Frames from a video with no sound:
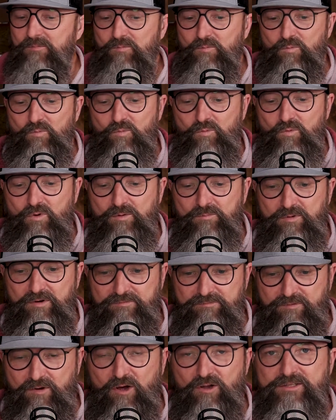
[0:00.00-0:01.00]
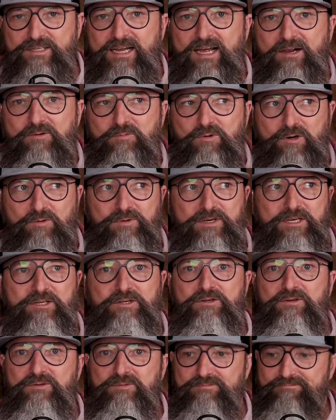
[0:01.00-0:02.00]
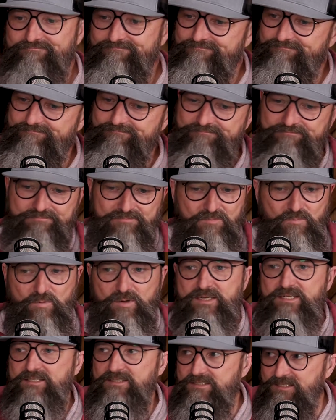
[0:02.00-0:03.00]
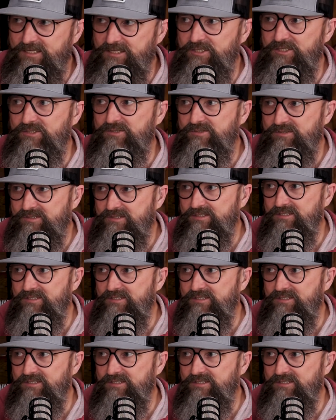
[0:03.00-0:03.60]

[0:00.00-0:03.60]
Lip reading: When we fall down, what do? We continue